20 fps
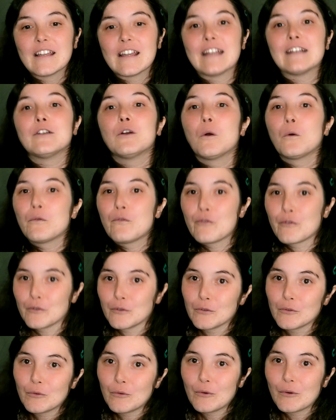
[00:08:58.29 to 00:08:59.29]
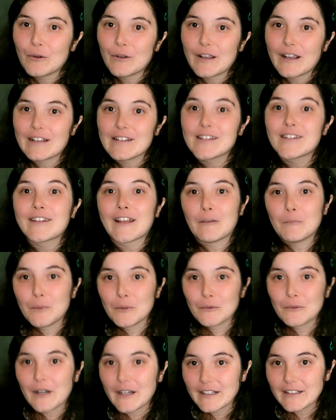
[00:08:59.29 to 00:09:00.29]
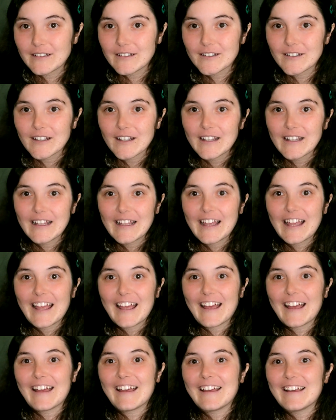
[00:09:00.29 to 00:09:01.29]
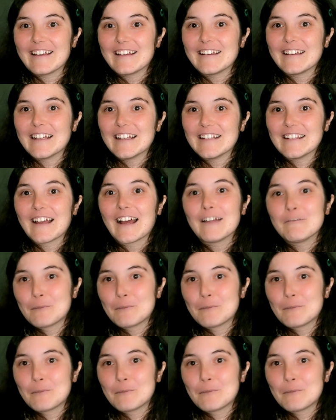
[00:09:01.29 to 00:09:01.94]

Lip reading: and go through and separate, and I